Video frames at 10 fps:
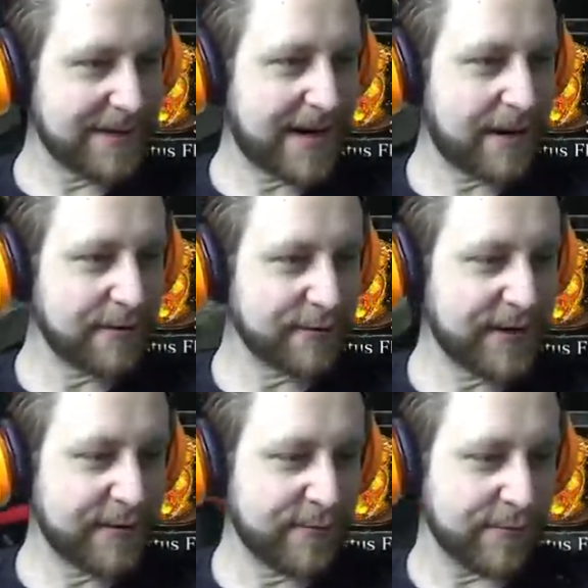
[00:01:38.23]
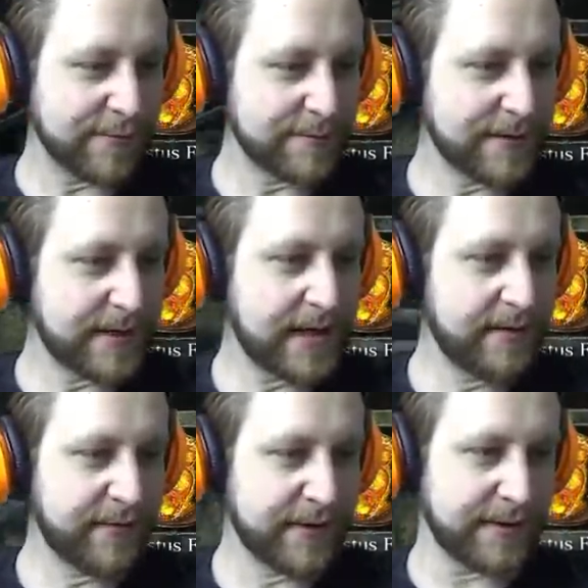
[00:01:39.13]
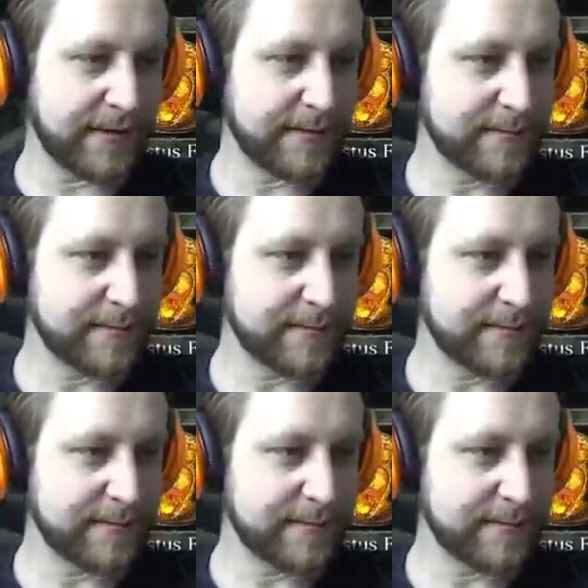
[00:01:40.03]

How do you? Even.